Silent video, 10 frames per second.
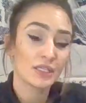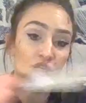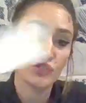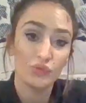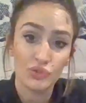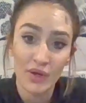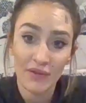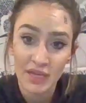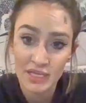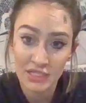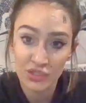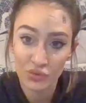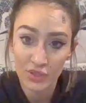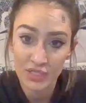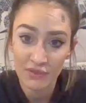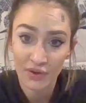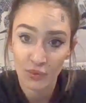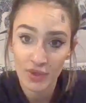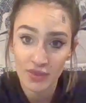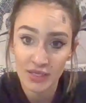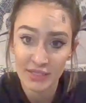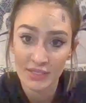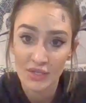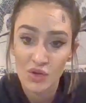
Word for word: Because you do have the Ace of Swords that fell with this,